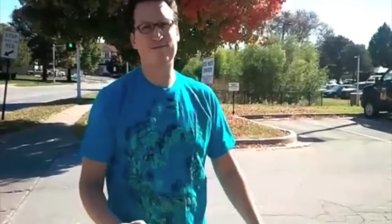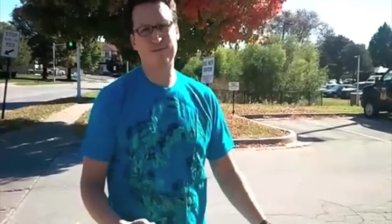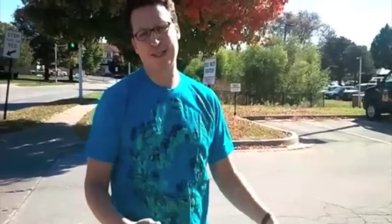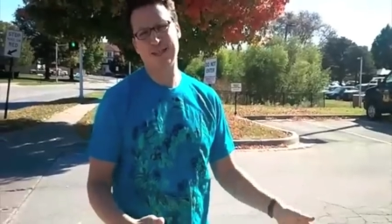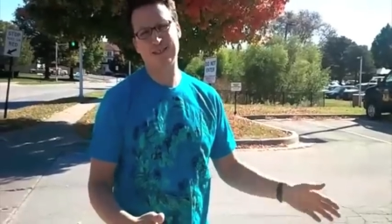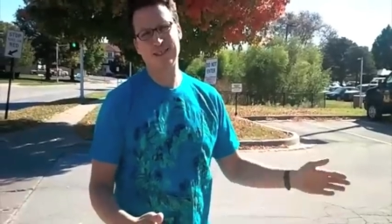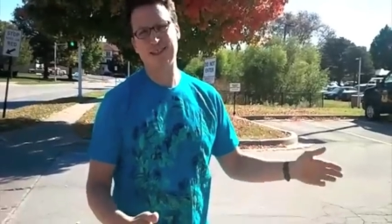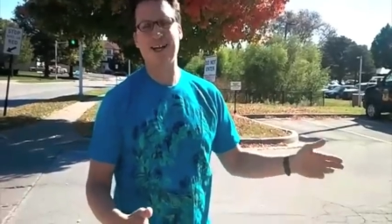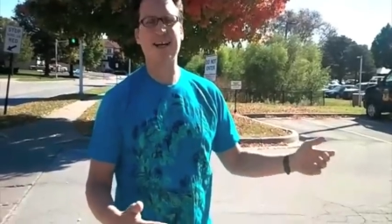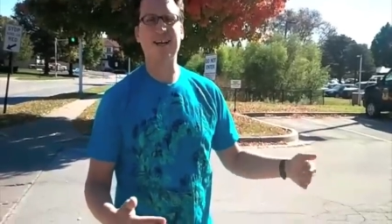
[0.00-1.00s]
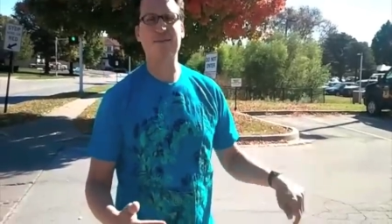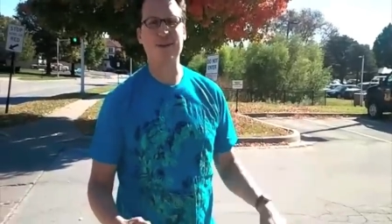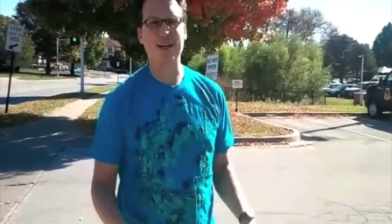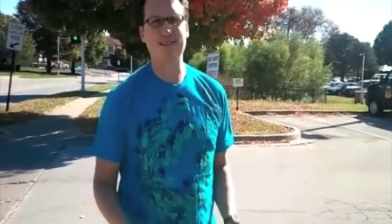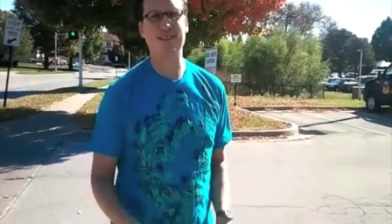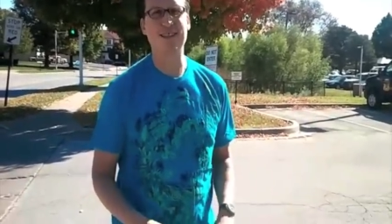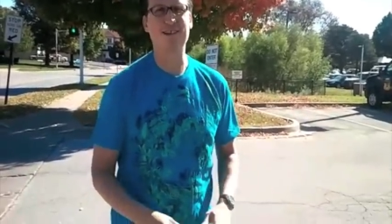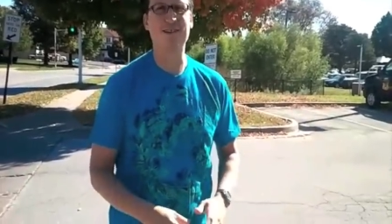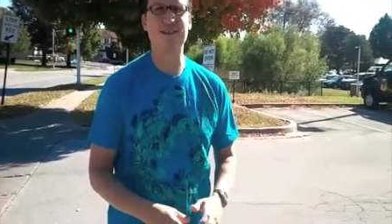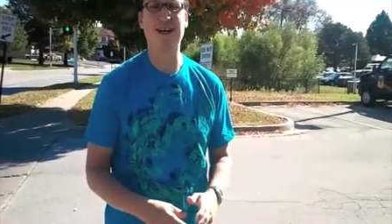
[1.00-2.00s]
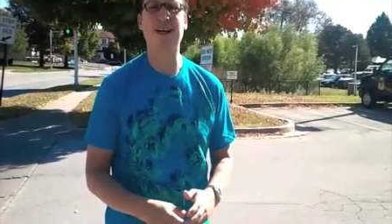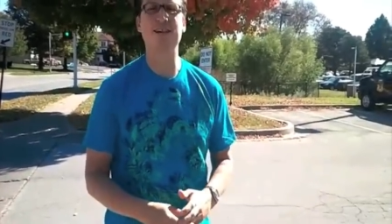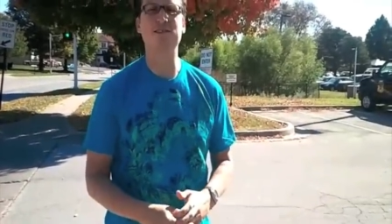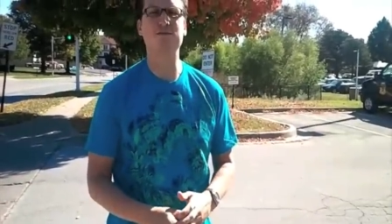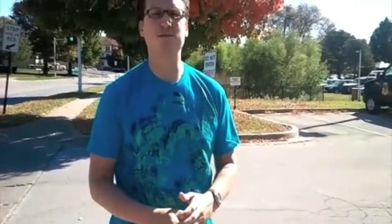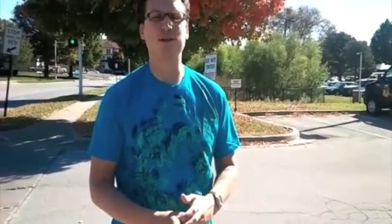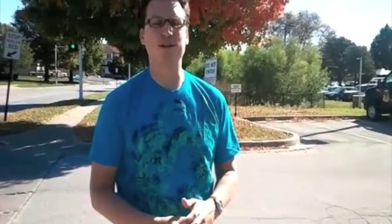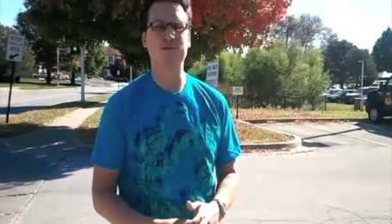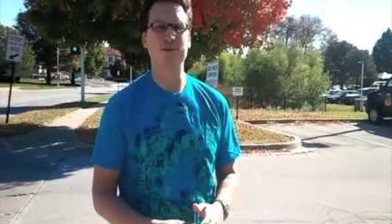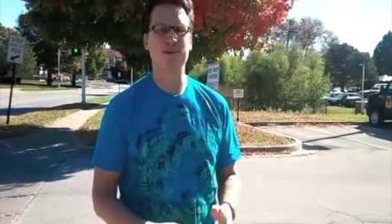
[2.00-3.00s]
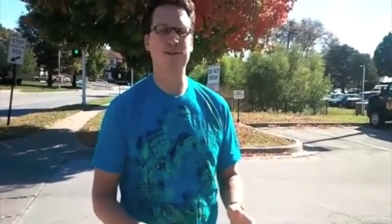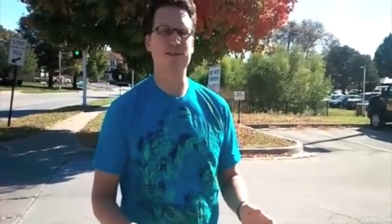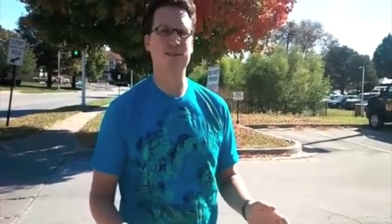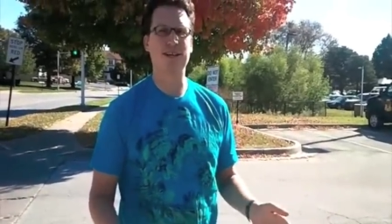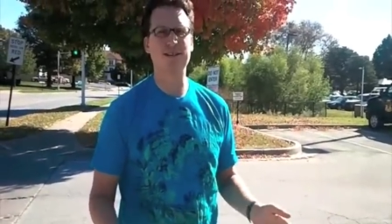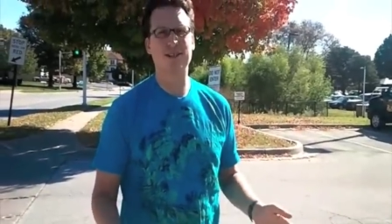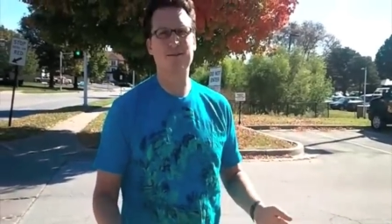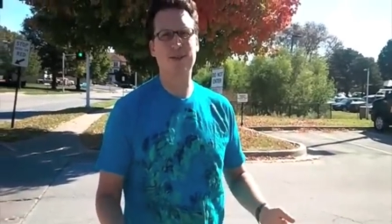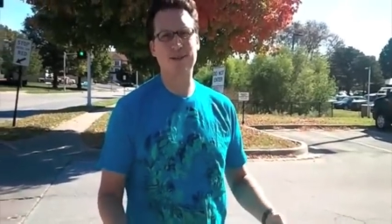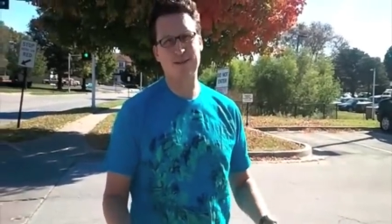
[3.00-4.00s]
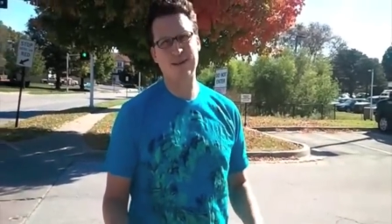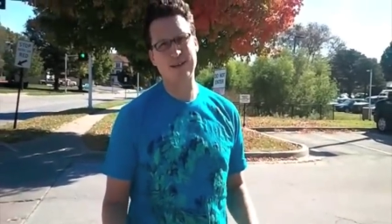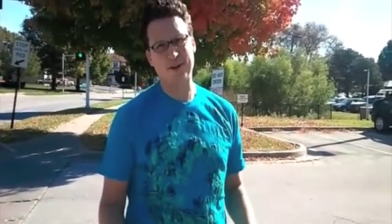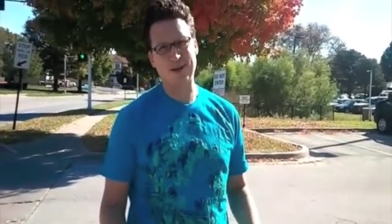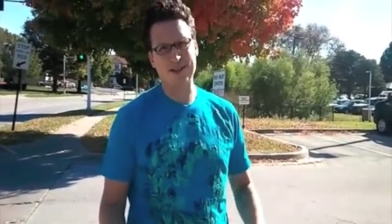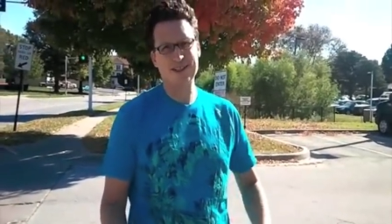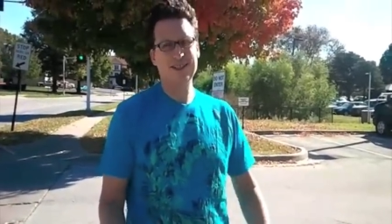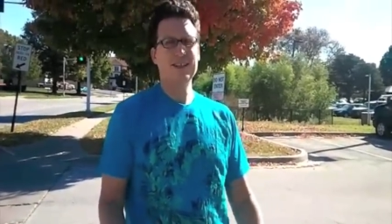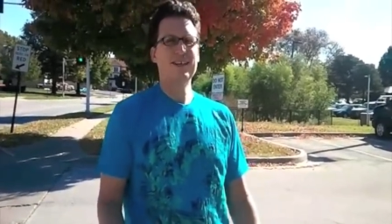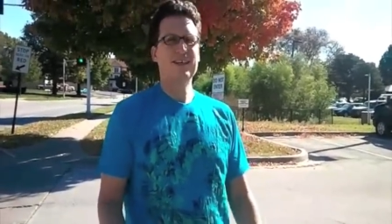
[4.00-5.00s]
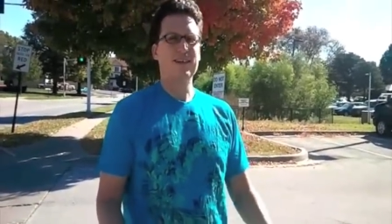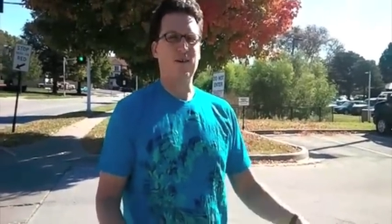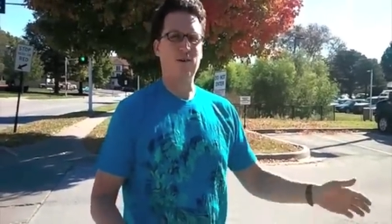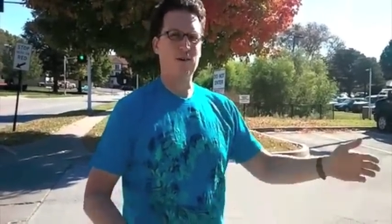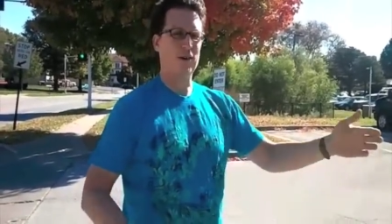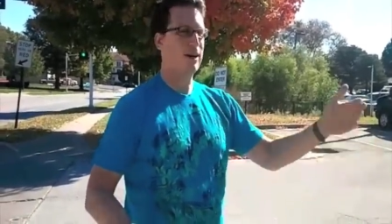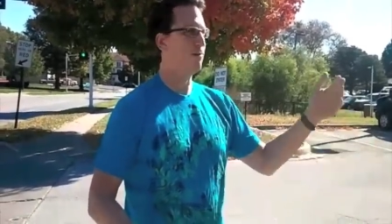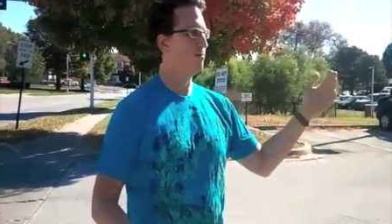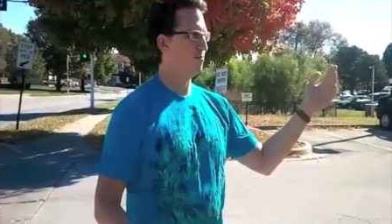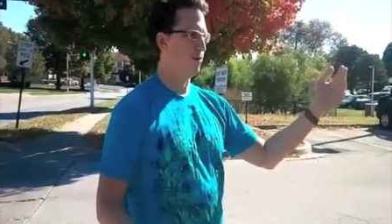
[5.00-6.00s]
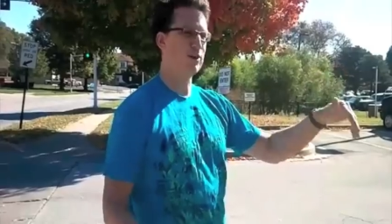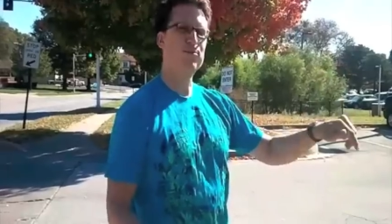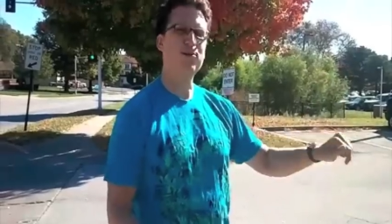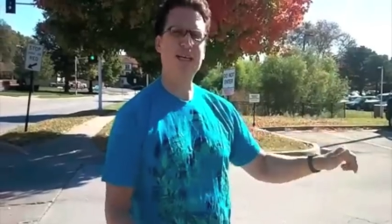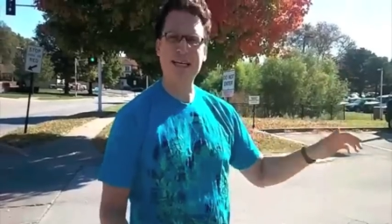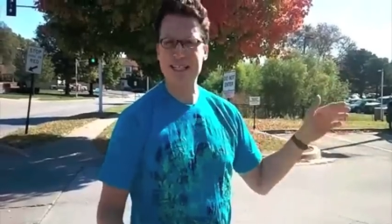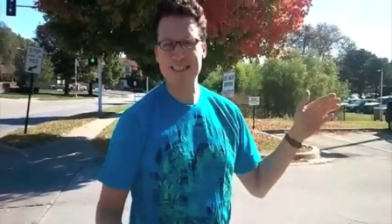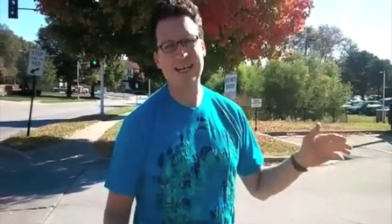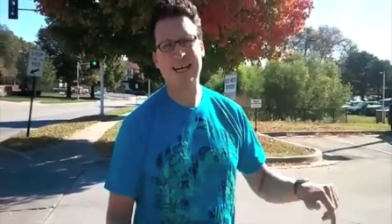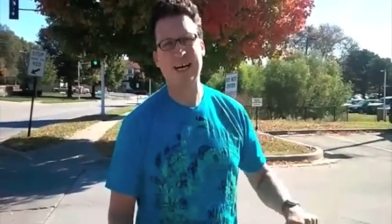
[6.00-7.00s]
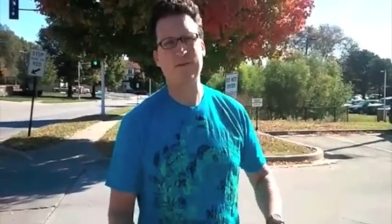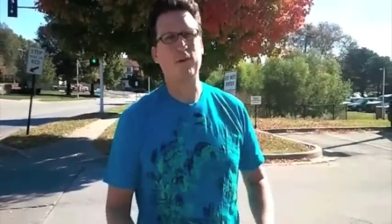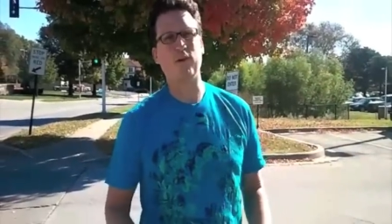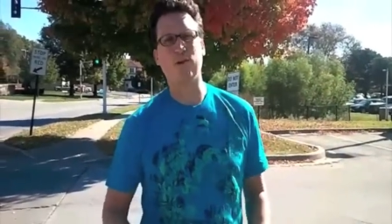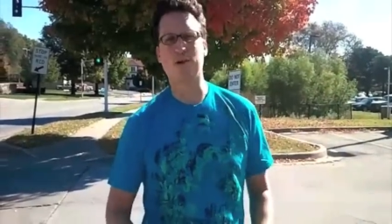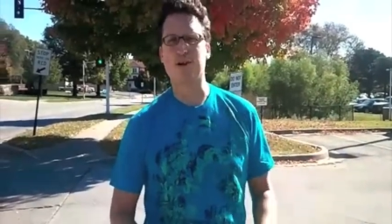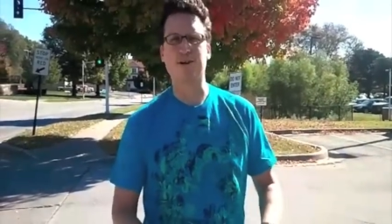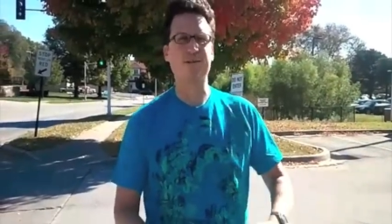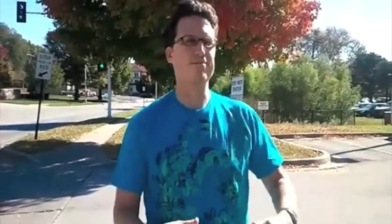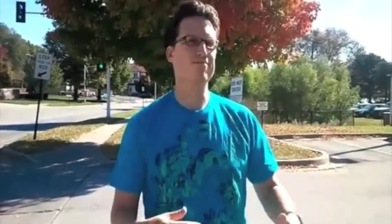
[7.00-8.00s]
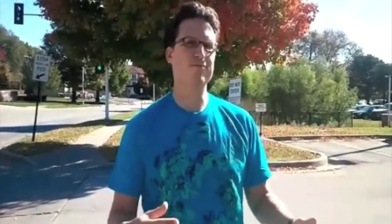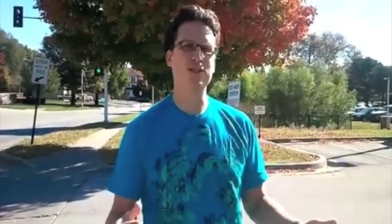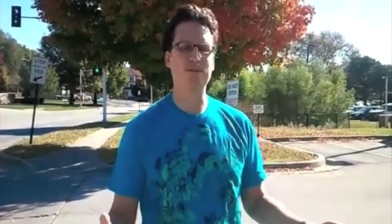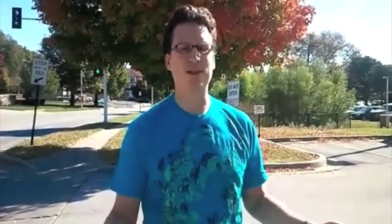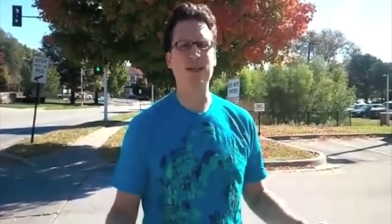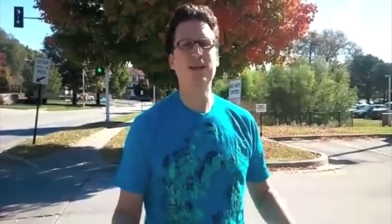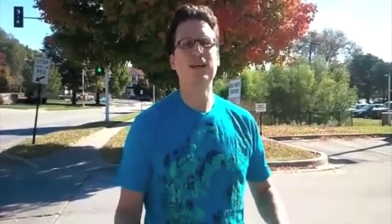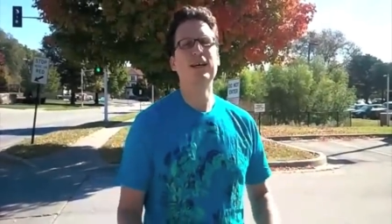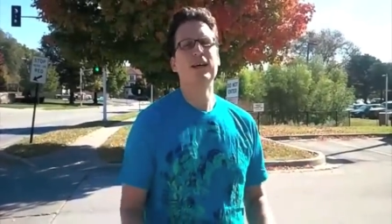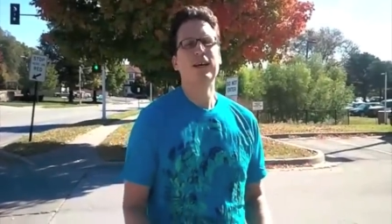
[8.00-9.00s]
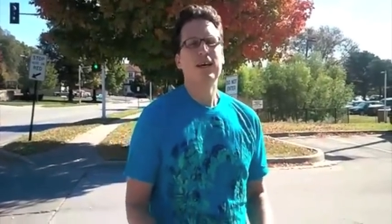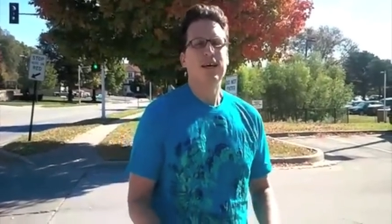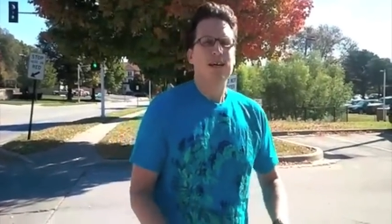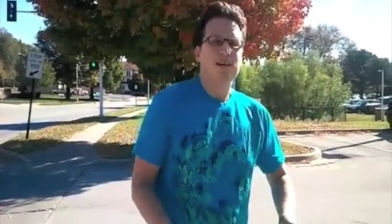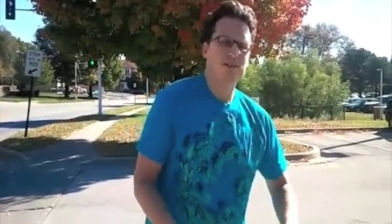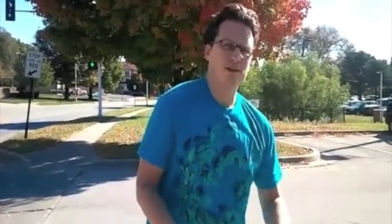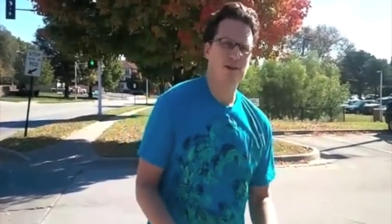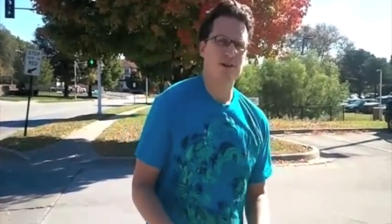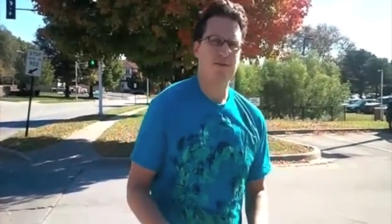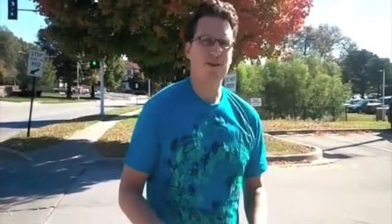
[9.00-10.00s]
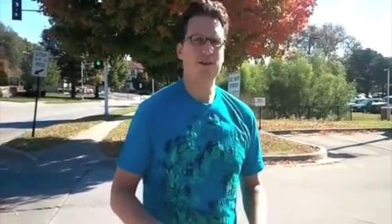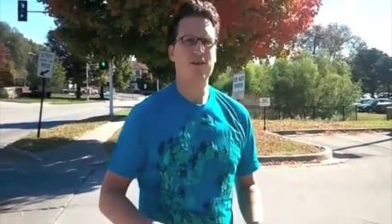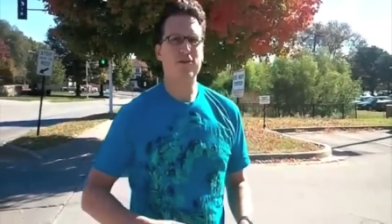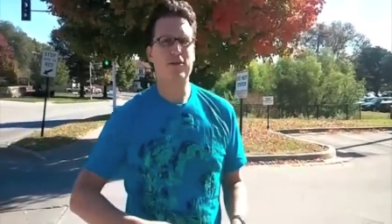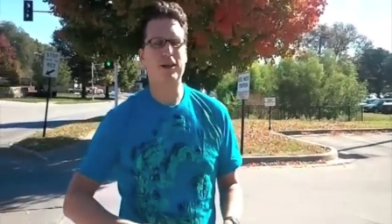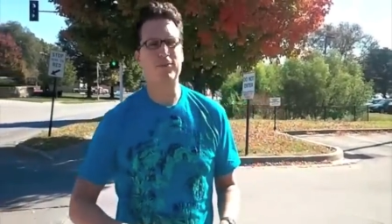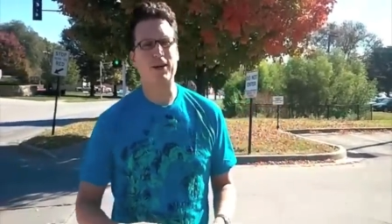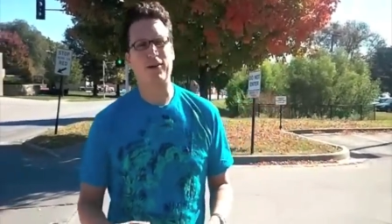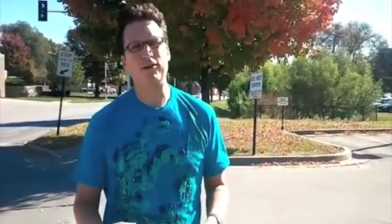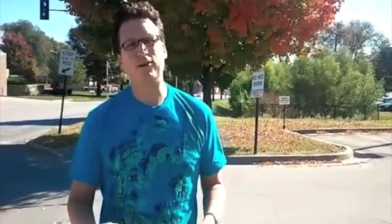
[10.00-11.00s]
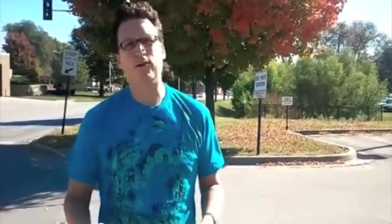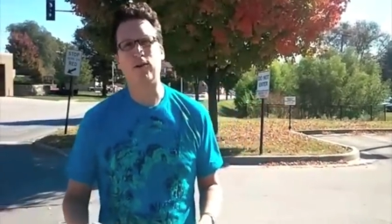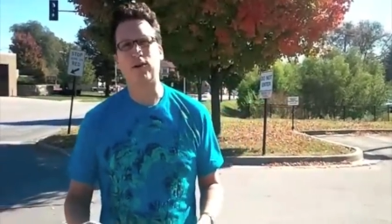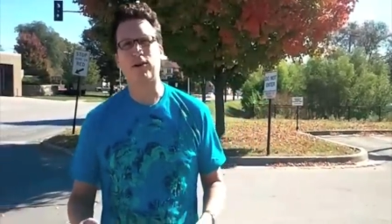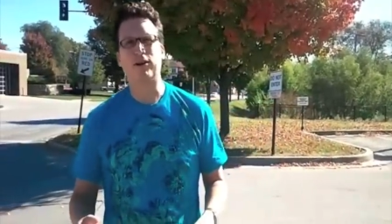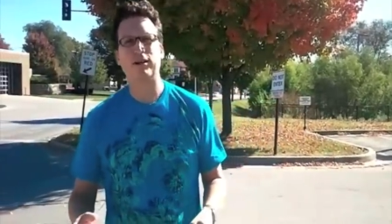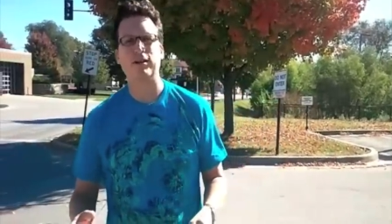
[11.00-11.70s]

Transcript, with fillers: because it lined up nicely, or the guys putting the, the signs up didn't think about it, or it looked pretty at the time, or something. So if you don't think about your